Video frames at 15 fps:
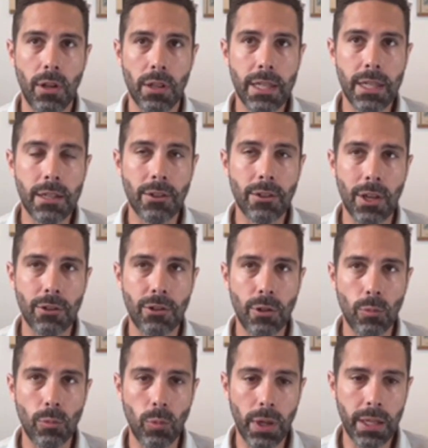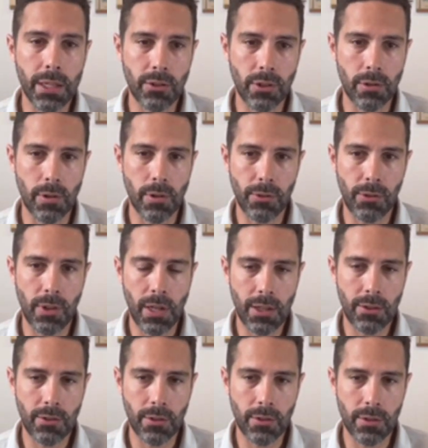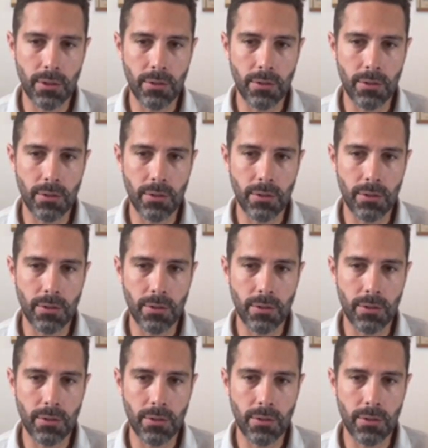Are leaders actually willing to grasp the nettle